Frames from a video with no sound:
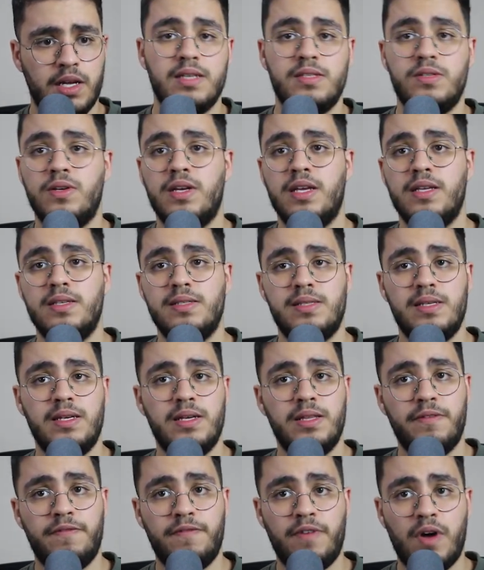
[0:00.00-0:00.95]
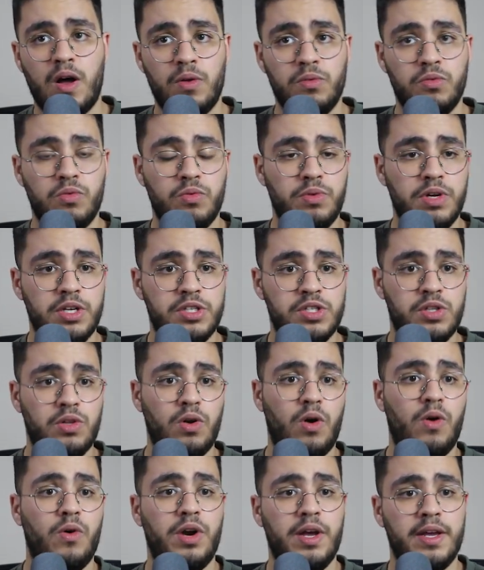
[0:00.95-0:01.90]
As you can see, the fund
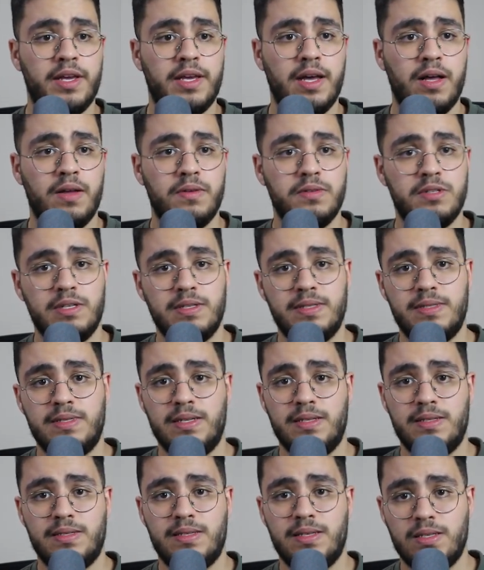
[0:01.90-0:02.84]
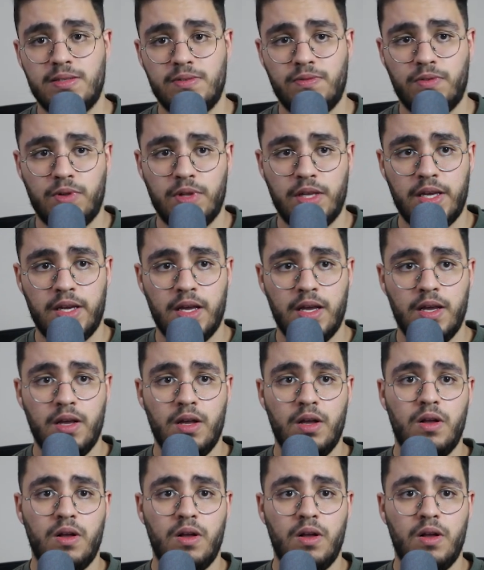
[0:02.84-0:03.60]
reached our account successfully.